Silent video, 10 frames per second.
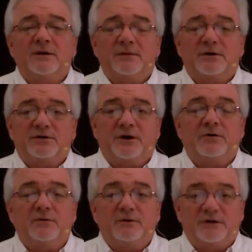But her
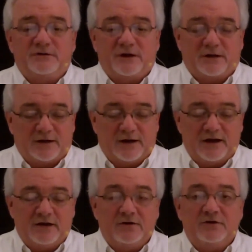tone is telling
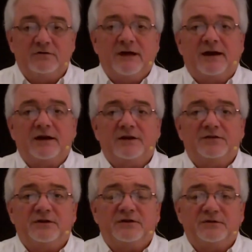anger, you got to
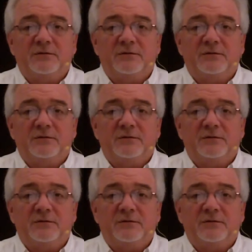get this.